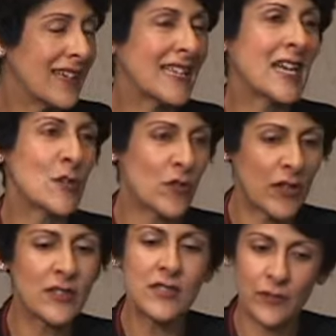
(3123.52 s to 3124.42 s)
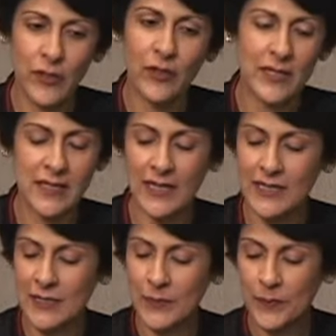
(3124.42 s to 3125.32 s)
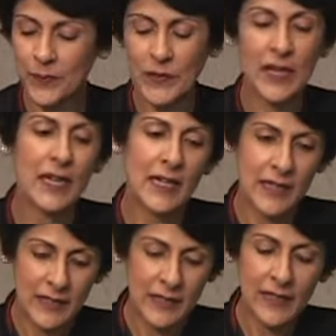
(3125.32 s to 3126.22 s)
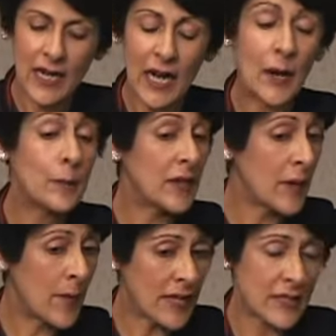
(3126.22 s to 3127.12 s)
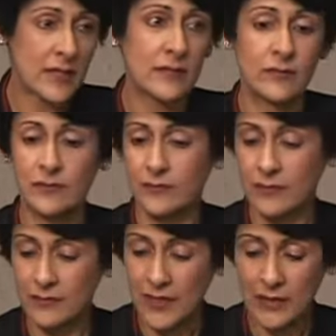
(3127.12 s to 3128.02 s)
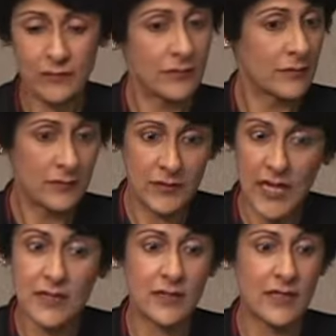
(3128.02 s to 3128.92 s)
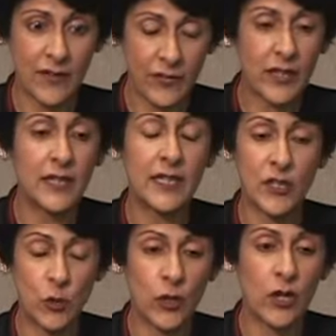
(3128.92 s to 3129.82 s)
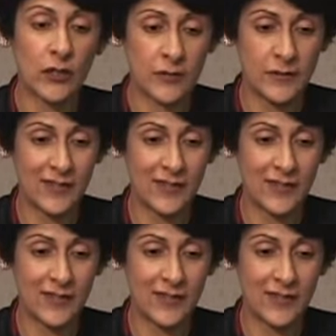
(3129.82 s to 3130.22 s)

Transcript: It can trigger severe anxiety. Uh, PMS, yes, definitely can do a lot.